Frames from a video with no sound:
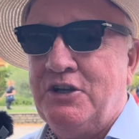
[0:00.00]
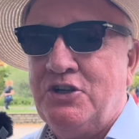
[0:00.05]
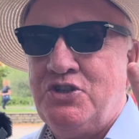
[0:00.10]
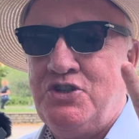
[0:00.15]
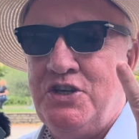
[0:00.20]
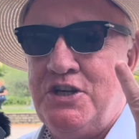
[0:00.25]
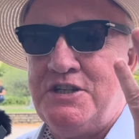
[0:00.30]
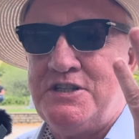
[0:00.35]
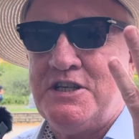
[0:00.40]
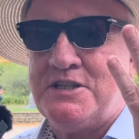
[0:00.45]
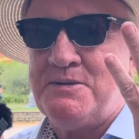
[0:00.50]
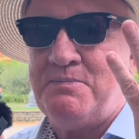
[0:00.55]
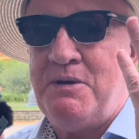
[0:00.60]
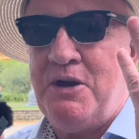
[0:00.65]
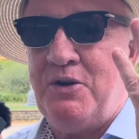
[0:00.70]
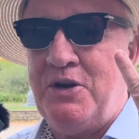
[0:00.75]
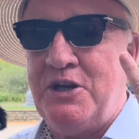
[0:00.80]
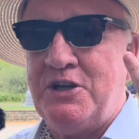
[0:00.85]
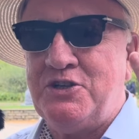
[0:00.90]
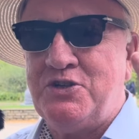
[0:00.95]
Jesus,
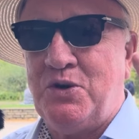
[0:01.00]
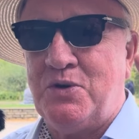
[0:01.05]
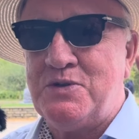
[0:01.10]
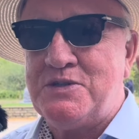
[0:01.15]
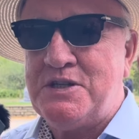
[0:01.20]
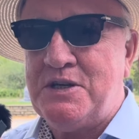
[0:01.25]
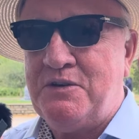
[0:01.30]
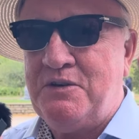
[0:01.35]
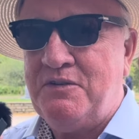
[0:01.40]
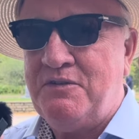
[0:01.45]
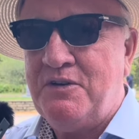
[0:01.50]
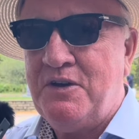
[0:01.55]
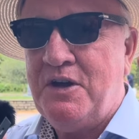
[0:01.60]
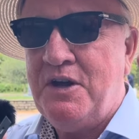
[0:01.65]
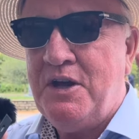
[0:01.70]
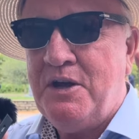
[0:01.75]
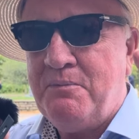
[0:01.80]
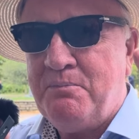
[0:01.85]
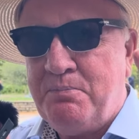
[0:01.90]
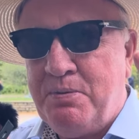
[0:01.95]
Mary, and Joseph,
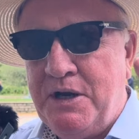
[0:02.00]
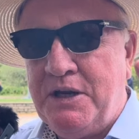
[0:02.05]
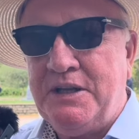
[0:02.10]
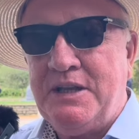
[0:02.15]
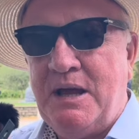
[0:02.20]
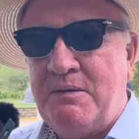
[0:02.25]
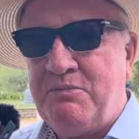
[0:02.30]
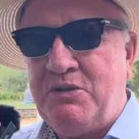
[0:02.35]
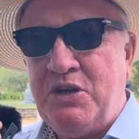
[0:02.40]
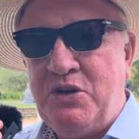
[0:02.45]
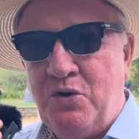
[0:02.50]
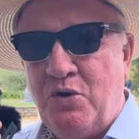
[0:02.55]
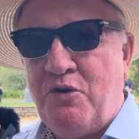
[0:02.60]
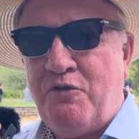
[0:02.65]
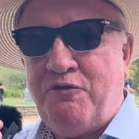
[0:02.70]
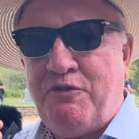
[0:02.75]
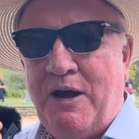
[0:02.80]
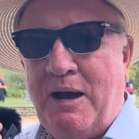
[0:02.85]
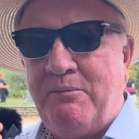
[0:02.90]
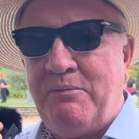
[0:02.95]
bring them to your
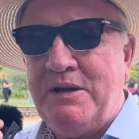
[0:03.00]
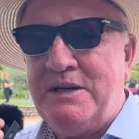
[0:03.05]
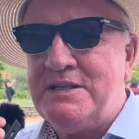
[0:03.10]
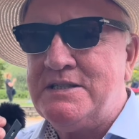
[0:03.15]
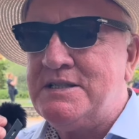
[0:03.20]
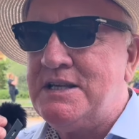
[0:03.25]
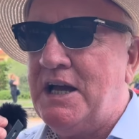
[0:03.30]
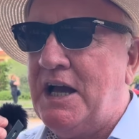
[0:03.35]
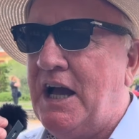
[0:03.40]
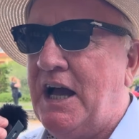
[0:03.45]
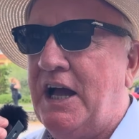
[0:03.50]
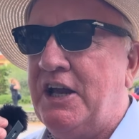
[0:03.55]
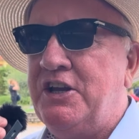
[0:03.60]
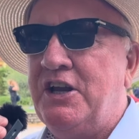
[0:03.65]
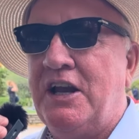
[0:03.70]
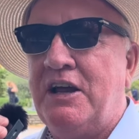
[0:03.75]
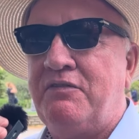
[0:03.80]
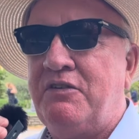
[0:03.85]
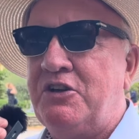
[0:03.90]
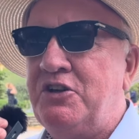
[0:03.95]
families and
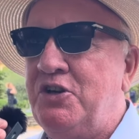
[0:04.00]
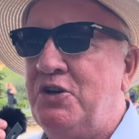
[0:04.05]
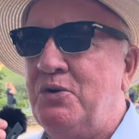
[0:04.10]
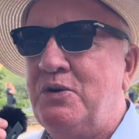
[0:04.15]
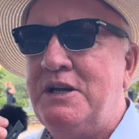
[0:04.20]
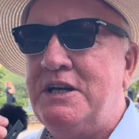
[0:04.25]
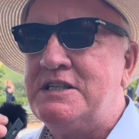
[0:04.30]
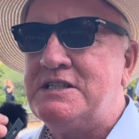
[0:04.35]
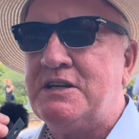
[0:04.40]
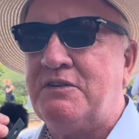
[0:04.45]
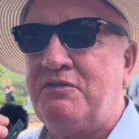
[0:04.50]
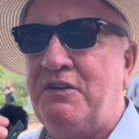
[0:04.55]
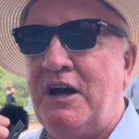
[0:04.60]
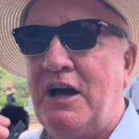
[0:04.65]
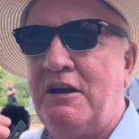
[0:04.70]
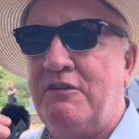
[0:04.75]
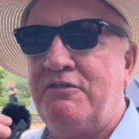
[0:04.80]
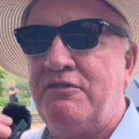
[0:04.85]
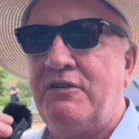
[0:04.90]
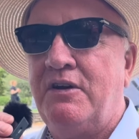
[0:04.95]
you'll have a new lease of
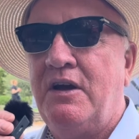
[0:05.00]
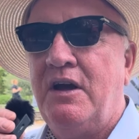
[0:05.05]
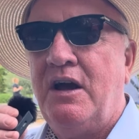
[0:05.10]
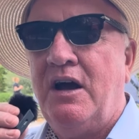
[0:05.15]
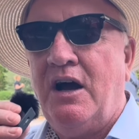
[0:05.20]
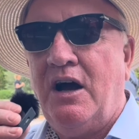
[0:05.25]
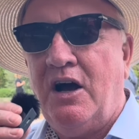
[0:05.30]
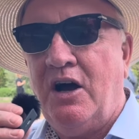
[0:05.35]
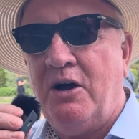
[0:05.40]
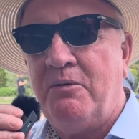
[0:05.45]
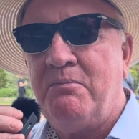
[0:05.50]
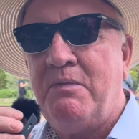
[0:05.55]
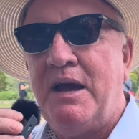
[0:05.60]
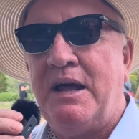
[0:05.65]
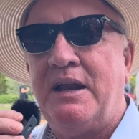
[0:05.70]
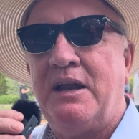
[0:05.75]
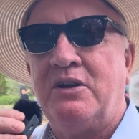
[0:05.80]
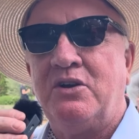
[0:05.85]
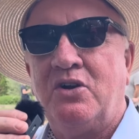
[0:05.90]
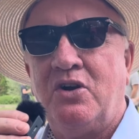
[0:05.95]
life.
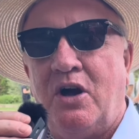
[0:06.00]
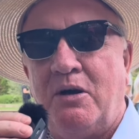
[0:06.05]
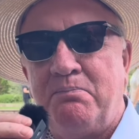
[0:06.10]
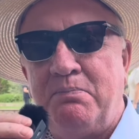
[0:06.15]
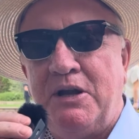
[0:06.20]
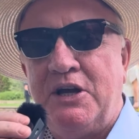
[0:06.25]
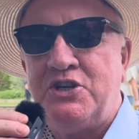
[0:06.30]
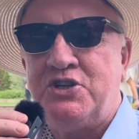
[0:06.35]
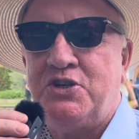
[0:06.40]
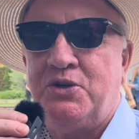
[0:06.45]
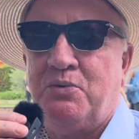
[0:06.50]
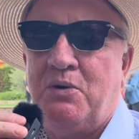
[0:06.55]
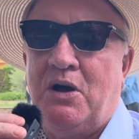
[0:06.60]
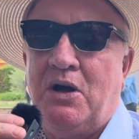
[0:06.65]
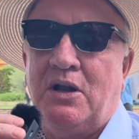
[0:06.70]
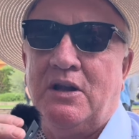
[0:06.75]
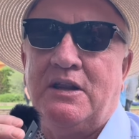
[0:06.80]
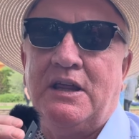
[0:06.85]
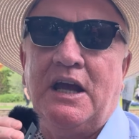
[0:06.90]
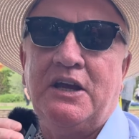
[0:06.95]
Amen and God bless you
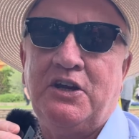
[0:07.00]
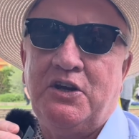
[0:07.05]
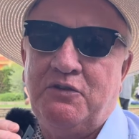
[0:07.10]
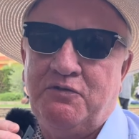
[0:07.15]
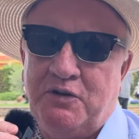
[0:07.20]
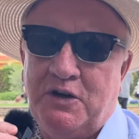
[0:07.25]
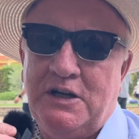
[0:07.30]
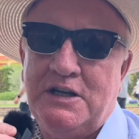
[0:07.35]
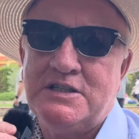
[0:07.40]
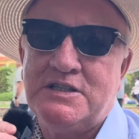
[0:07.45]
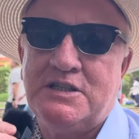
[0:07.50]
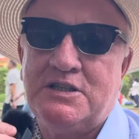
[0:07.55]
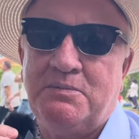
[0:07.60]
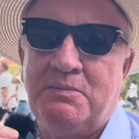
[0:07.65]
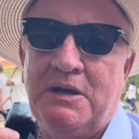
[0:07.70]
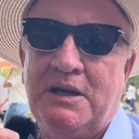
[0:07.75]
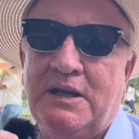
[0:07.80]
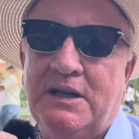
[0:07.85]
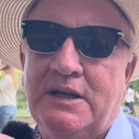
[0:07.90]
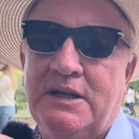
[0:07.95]
all. Thank can, you for can listening. Can
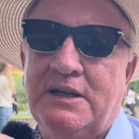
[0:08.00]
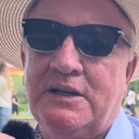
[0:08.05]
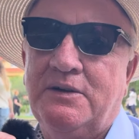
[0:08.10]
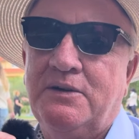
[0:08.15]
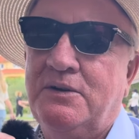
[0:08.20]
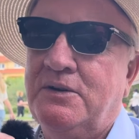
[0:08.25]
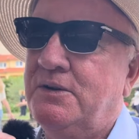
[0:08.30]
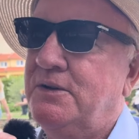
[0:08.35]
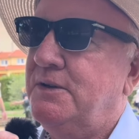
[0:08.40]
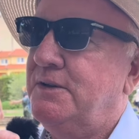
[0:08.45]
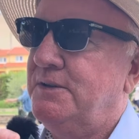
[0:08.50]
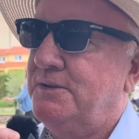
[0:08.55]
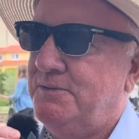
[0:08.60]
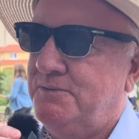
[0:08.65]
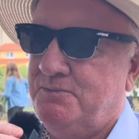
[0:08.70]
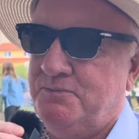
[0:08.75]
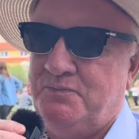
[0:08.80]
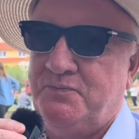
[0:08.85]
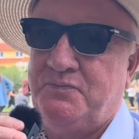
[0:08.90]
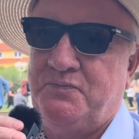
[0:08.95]
I just say one more question?
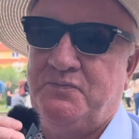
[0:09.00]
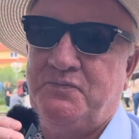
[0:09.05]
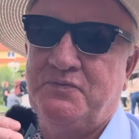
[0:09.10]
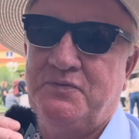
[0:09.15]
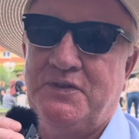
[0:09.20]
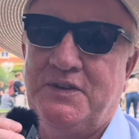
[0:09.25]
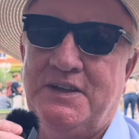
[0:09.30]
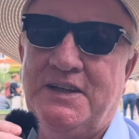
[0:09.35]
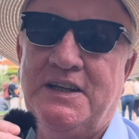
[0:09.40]
So interesting.